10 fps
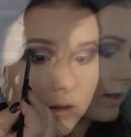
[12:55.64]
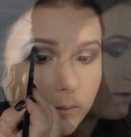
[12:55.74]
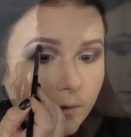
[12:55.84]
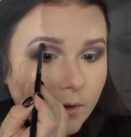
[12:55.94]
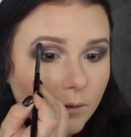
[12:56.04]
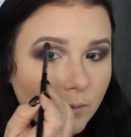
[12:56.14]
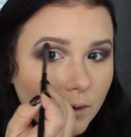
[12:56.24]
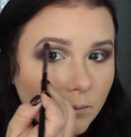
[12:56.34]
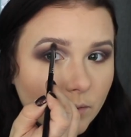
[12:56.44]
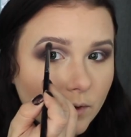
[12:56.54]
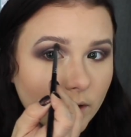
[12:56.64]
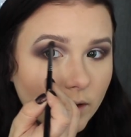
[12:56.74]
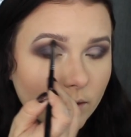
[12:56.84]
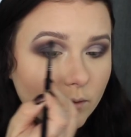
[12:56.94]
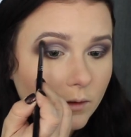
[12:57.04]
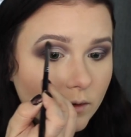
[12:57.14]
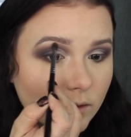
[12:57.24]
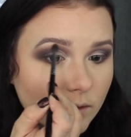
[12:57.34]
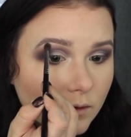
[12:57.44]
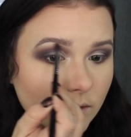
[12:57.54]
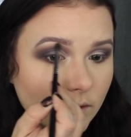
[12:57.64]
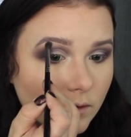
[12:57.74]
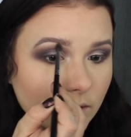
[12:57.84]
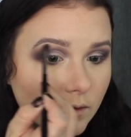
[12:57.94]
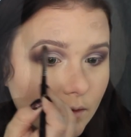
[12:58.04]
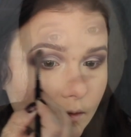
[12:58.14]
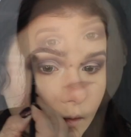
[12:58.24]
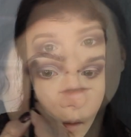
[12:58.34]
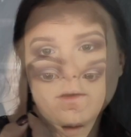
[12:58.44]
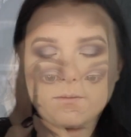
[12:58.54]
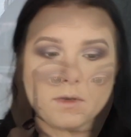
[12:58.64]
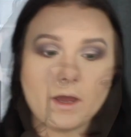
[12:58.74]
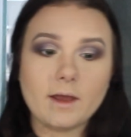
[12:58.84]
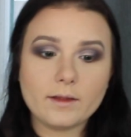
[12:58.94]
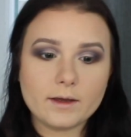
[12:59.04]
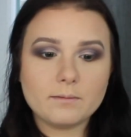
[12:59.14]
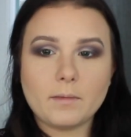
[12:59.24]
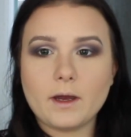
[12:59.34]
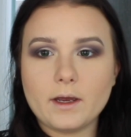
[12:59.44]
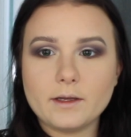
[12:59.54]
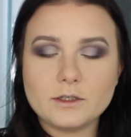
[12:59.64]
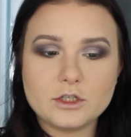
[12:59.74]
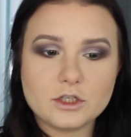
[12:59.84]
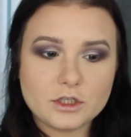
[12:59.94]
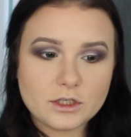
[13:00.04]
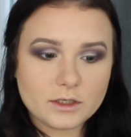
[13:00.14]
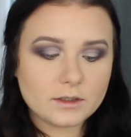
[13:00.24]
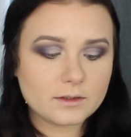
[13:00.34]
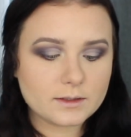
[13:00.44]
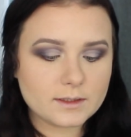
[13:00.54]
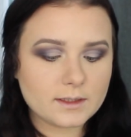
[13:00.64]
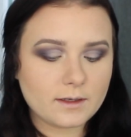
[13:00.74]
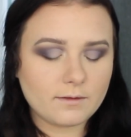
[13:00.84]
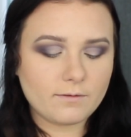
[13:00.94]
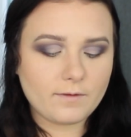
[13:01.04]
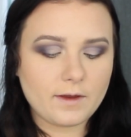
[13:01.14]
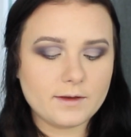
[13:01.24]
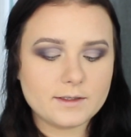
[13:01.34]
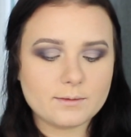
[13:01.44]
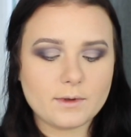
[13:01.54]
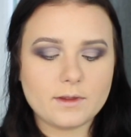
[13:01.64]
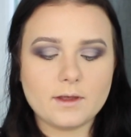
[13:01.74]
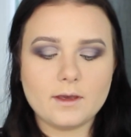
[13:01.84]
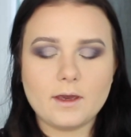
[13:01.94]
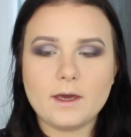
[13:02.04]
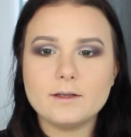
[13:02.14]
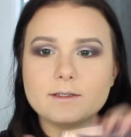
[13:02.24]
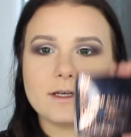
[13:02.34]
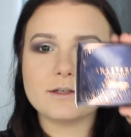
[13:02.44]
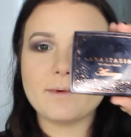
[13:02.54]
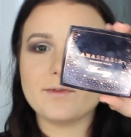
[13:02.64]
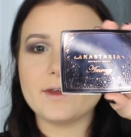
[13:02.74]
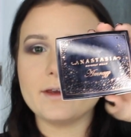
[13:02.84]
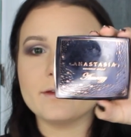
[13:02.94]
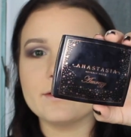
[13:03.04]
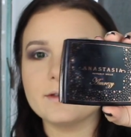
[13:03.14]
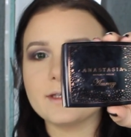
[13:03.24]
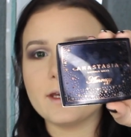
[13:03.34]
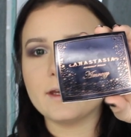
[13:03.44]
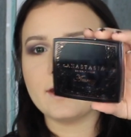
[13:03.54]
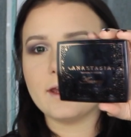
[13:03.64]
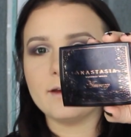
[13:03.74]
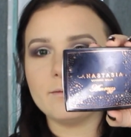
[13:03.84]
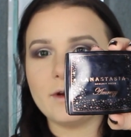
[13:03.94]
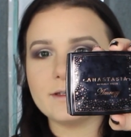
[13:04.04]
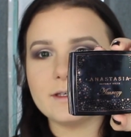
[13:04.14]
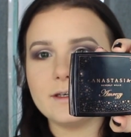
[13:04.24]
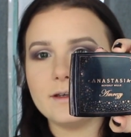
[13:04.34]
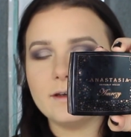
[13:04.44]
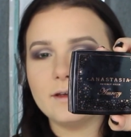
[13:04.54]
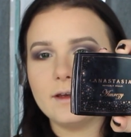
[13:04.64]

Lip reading: Below my brow. Okay, now I'm going to highlight my cheeks and face with the Anastasia Beverly Hills and AM Resi